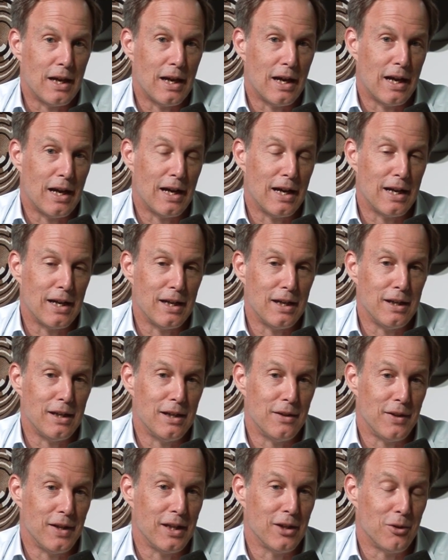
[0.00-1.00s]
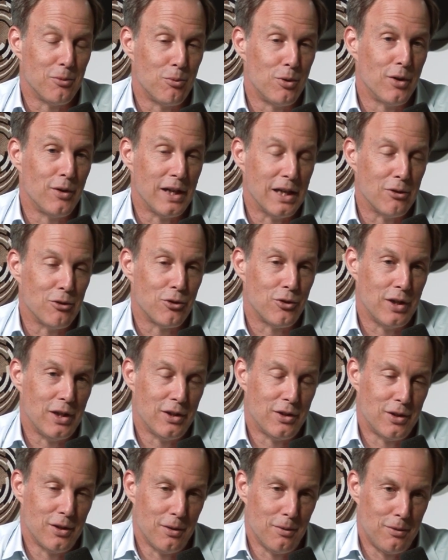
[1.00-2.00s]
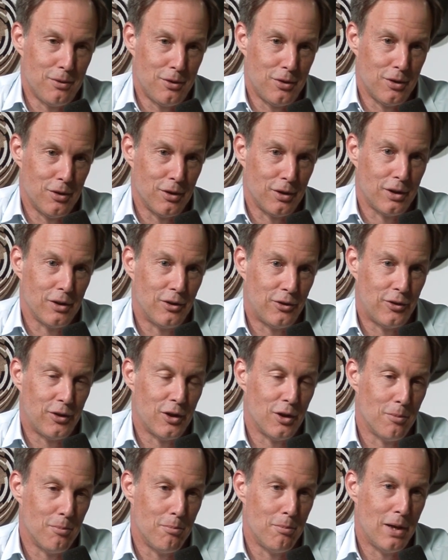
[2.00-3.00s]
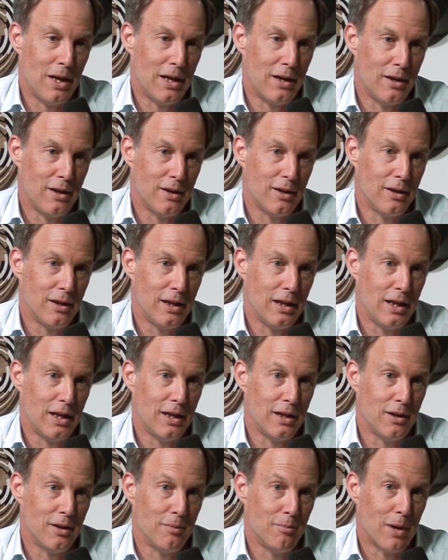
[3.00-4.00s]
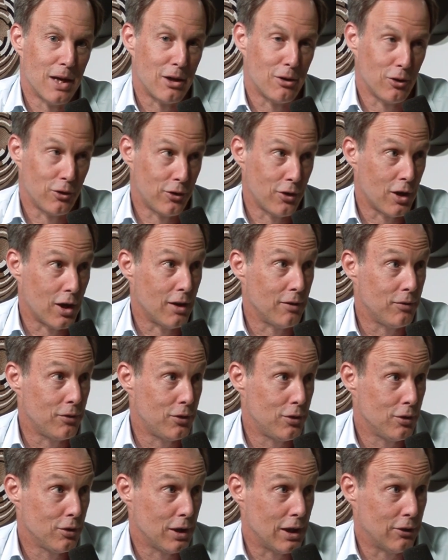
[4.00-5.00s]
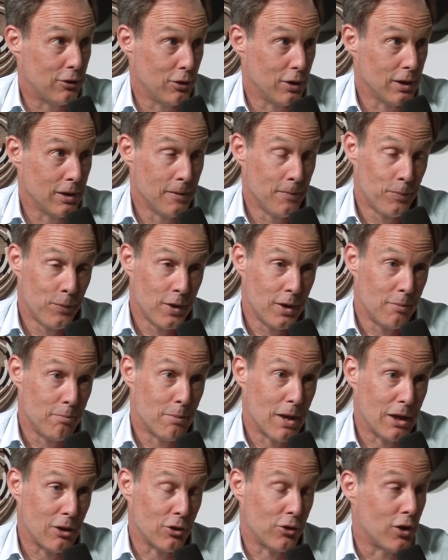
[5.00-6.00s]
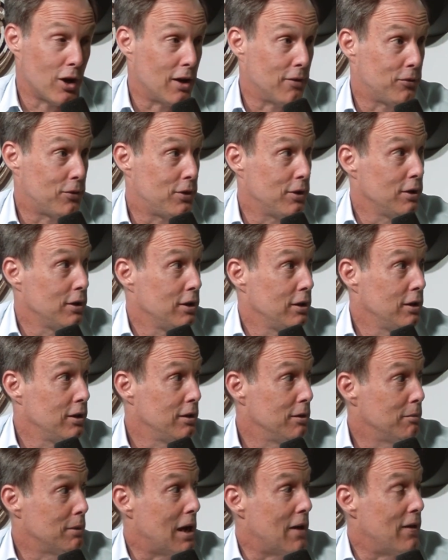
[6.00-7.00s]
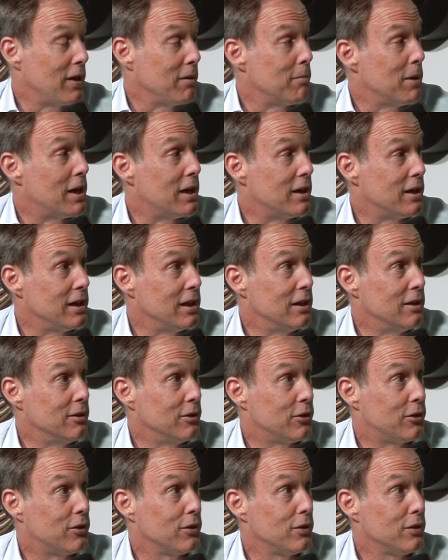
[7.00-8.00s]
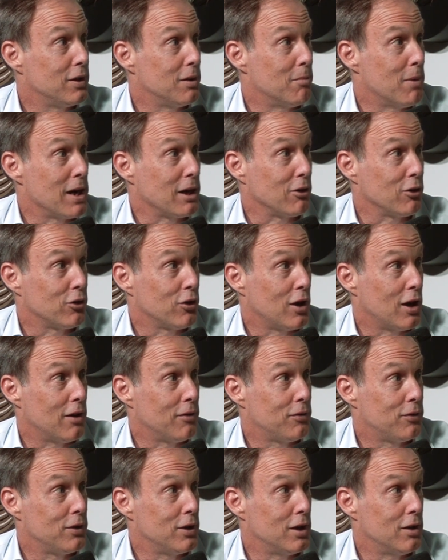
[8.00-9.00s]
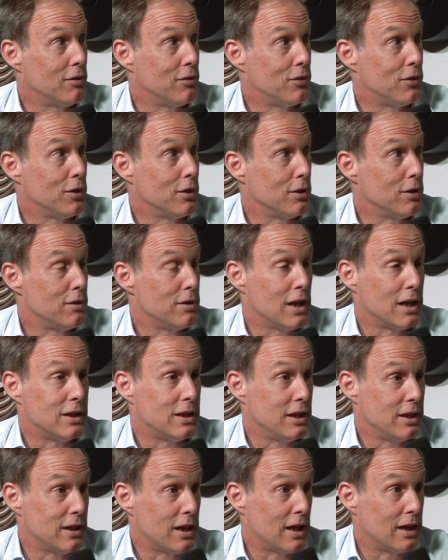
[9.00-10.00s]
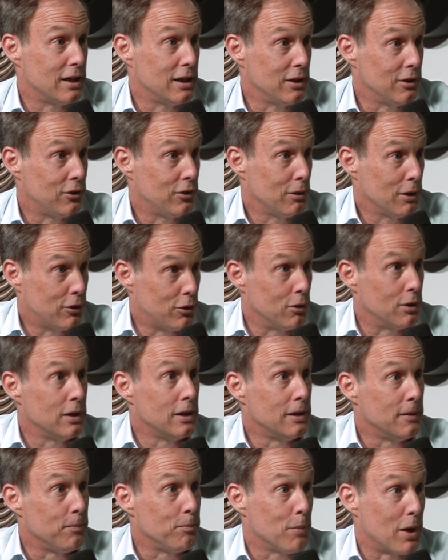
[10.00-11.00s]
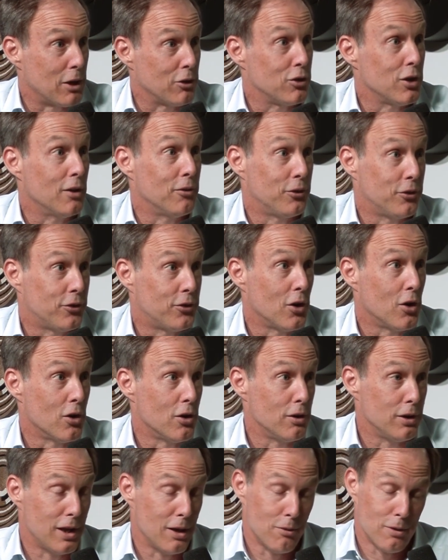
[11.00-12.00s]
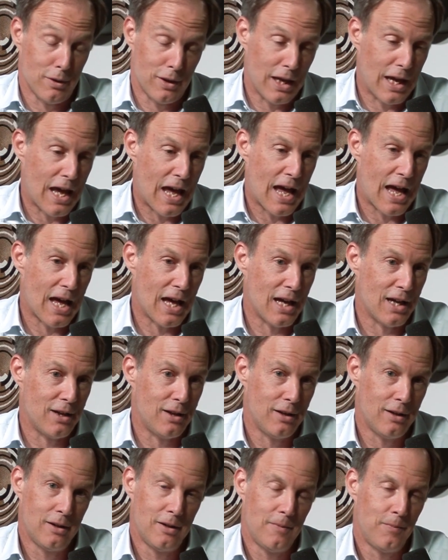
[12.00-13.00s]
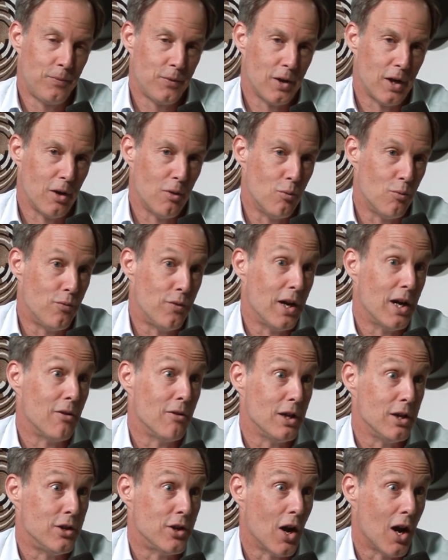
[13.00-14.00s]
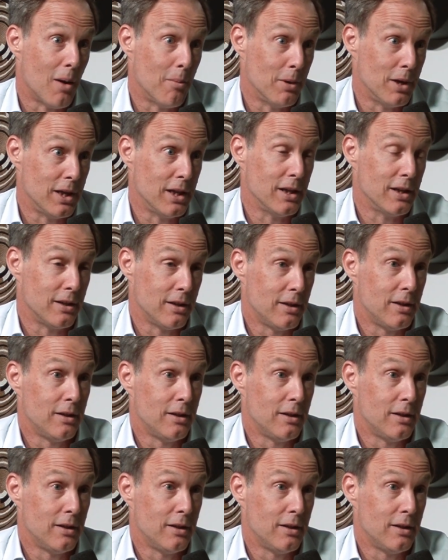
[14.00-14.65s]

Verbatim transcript: I think it's really interesting to to consider Meta and Microsoft. Okay, so like Microsoft, I think Meta is the Microsoft of the 1990s. Right, so Microsoft started they were, they had a very dominant